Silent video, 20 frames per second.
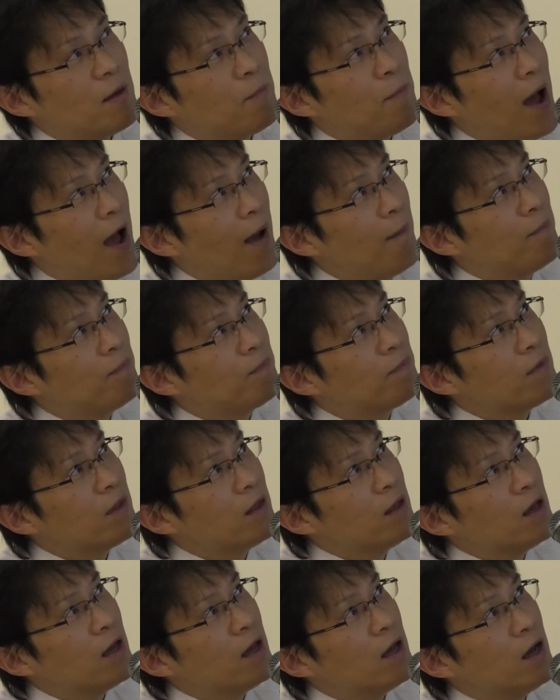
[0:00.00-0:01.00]
Japan.
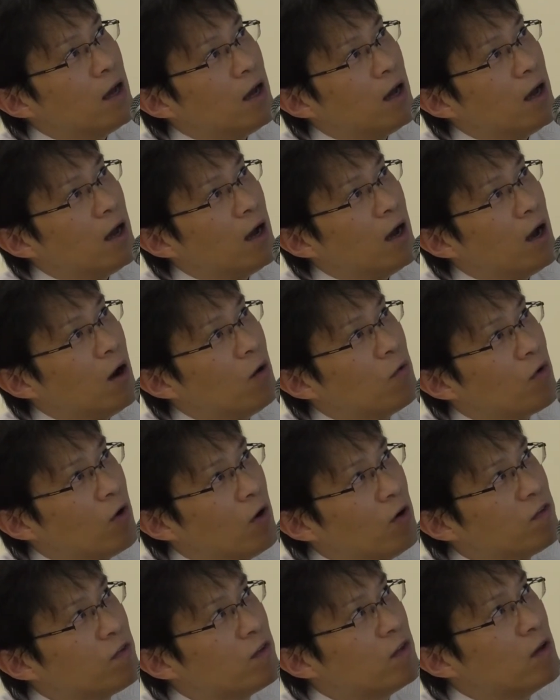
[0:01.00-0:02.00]
Of
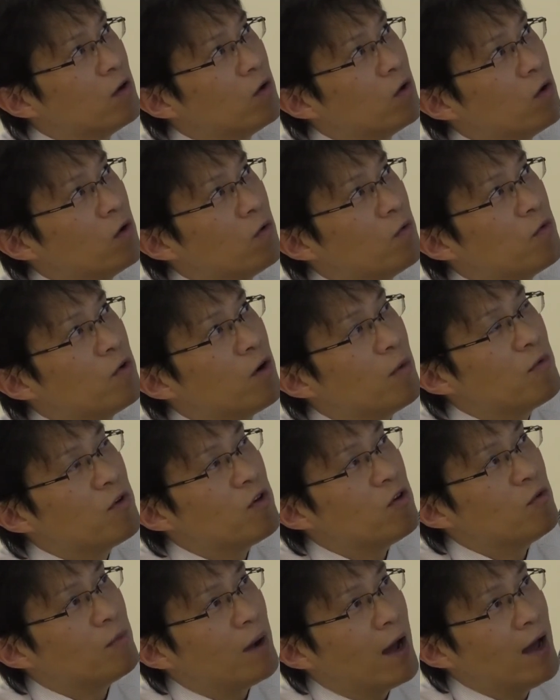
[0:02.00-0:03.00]
course, from
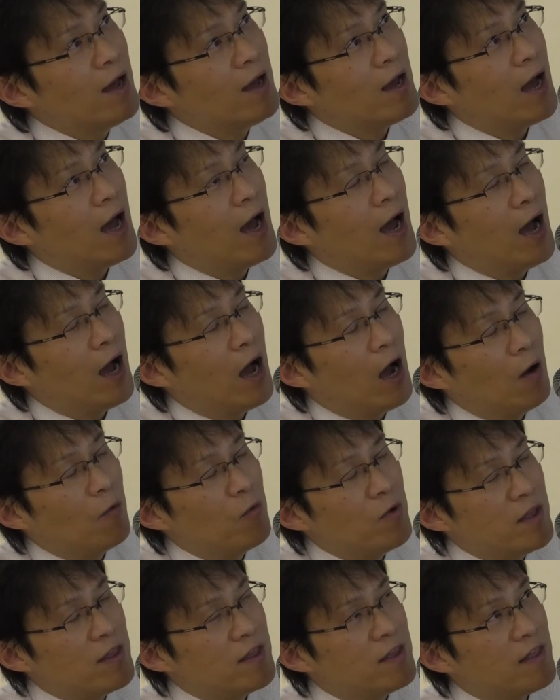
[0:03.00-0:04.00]

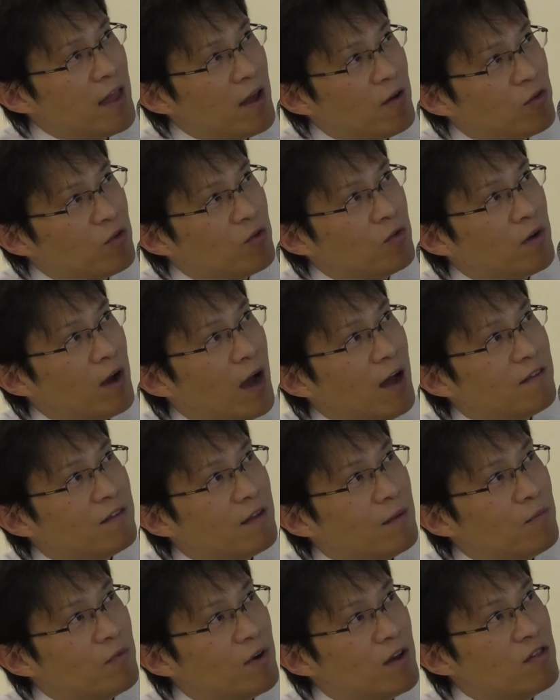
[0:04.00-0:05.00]
human, we detect
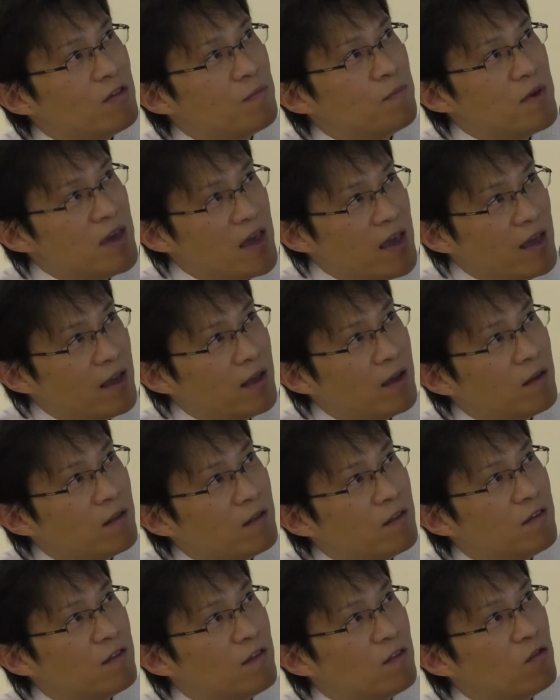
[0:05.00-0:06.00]
assemblage B.
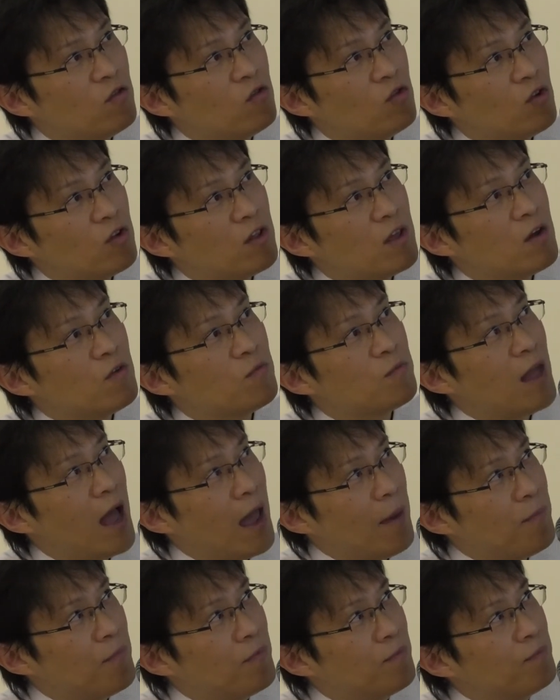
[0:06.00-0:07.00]
This is zoonotic
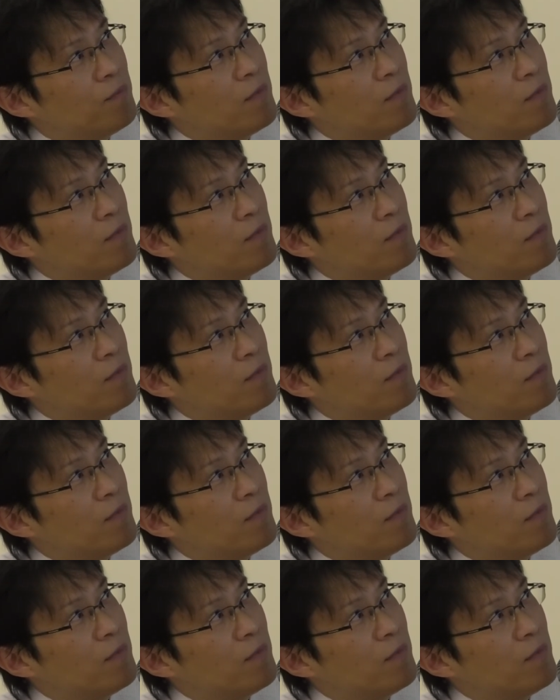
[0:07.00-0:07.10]
type.